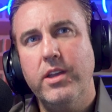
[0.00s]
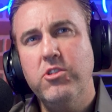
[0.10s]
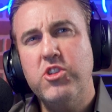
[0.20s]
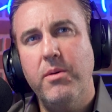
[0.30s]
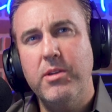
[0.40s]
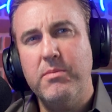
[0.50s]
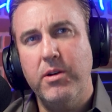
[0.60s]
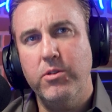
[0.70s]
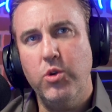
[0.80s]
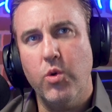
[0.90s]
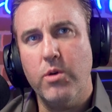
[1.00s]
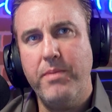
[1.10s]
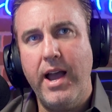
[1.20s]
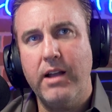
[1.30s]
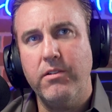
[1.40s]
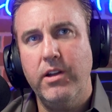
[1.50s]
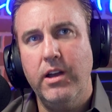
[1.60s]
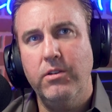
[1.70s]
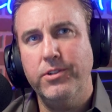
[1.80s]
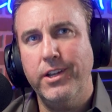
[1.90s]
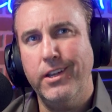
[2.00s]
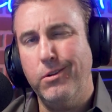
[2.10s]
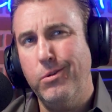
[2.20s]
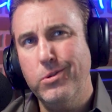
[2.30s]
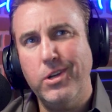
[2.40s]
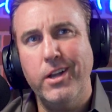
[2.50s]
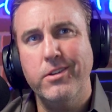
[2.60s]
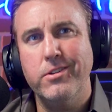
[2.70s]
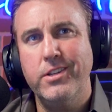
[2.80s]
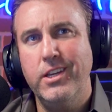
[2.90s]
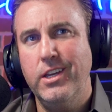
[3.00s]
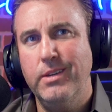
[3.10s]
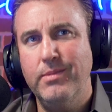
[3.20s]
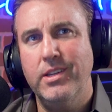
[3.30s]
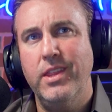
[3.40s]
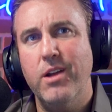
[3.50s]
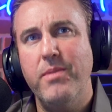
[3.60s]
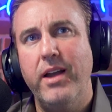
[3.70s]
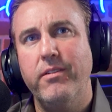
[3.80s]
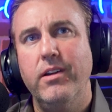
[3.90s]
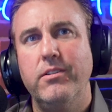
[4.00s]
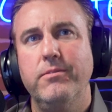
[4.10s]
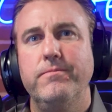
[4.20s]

can you tell me about your background, who's on your team, and their background?